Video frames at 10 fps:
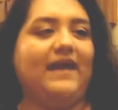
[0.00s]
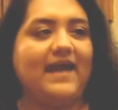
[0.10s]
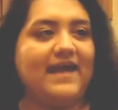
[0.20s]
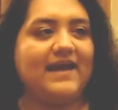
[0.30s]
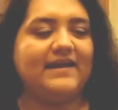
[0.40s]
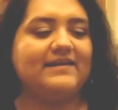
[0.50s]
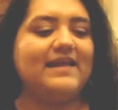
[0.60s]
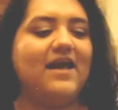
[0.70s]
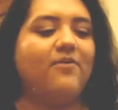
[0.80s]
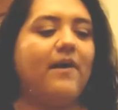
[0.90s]
Okay,
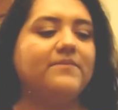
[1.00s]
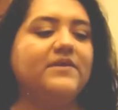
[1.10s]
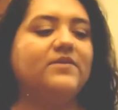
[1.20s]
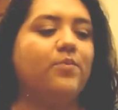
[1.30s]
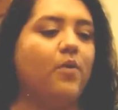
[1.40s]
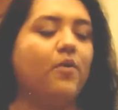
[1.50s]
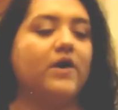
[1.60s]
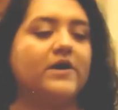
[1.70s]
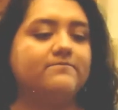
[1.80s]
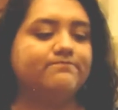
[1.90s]
now I'm gonna
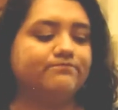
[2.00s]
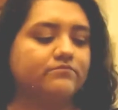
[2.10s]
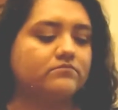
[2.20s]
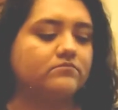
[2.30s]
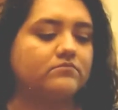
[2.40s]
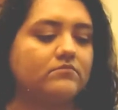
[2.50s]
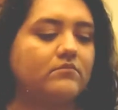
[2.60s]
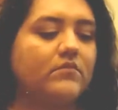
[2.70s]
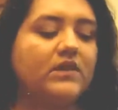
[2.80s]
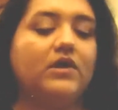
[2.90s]
pour
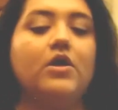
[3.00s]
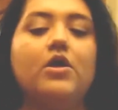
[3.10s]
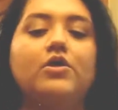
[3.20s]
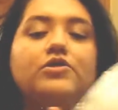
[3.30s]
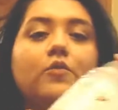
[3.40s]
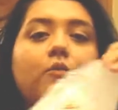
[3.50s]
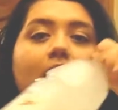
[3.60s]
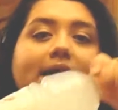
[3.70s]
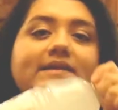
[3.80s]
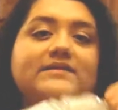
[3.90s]
the
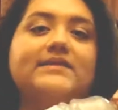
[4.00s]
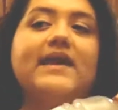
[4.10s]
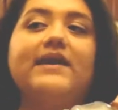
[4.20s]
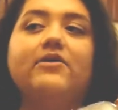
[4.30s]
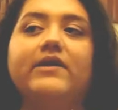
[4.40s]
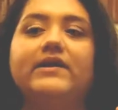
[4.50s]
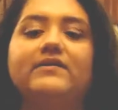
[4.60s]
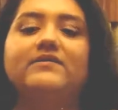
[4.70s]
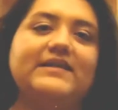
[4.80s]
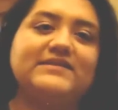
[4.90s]
white
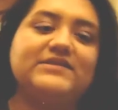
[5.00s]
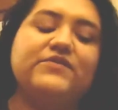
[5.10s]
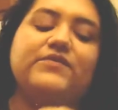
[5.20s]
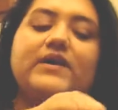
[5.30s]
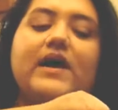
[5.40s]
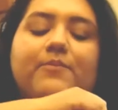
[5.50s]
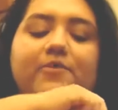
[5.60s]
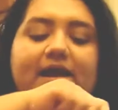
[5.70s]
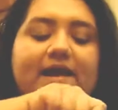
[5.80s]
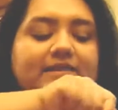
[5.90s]
Gatorade into the cup
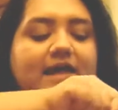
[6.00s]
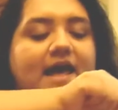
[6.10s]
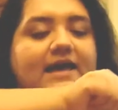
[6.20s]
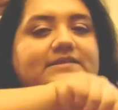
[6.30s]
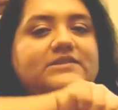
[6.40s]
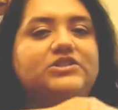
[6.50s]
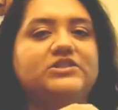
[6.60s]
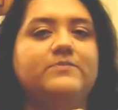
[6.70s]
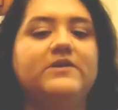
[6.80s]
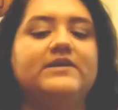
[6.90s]
where I had the ice,
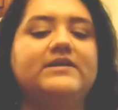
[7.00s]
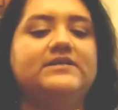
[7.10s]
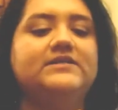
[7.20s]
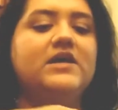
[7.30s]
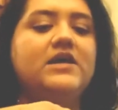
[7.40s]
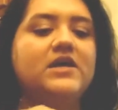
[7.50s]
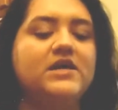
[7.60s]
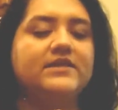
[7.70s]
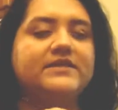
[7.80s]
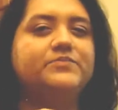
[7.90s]
just because
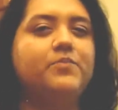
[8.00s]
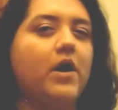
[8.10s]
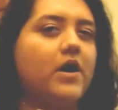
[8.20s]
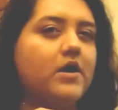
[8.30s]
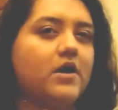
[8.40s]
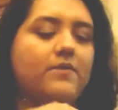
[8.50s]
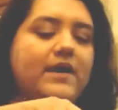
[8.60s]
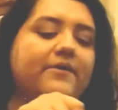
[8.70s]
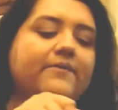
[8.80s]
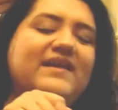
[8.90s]
this part,
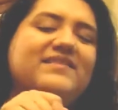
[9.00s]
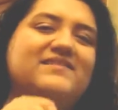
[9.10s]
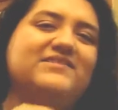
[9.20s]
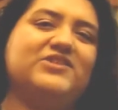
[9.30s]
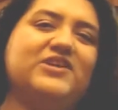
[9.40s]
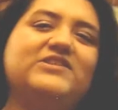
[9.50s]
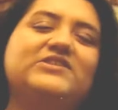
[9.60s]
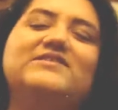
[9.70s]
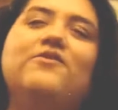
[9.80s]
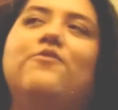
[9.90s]
when I read the
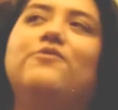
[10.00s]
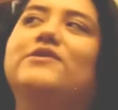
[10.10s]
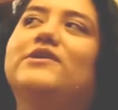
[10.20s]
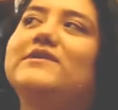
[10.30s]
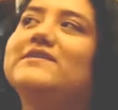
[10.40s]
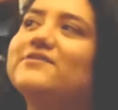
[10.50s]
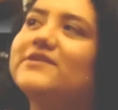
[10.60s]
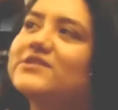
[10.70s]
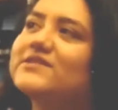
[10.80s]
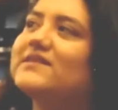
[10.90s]
instructions, oh goodness
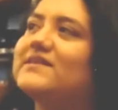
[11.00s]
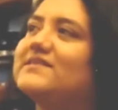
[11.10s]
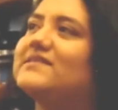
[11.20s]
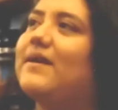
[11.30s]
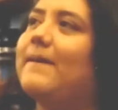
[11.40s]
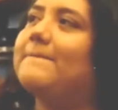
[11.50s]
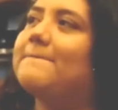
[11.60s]
graciousness.